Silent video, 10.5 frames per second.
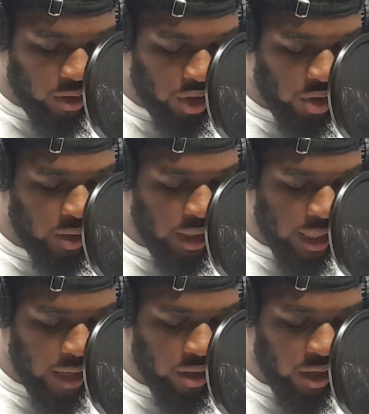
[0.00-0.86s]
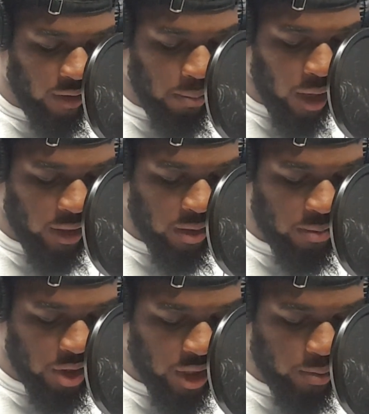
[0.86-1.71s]
shooting death of
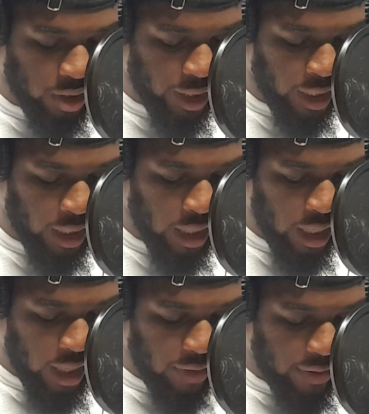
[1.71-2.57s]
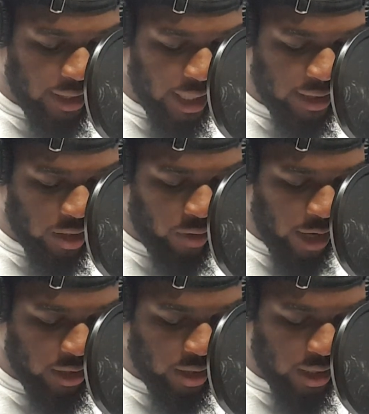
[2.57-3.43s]
Botham Shem Jean, the Texas
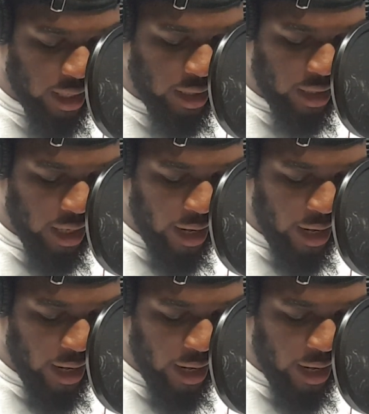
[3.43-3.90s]
Ranger said.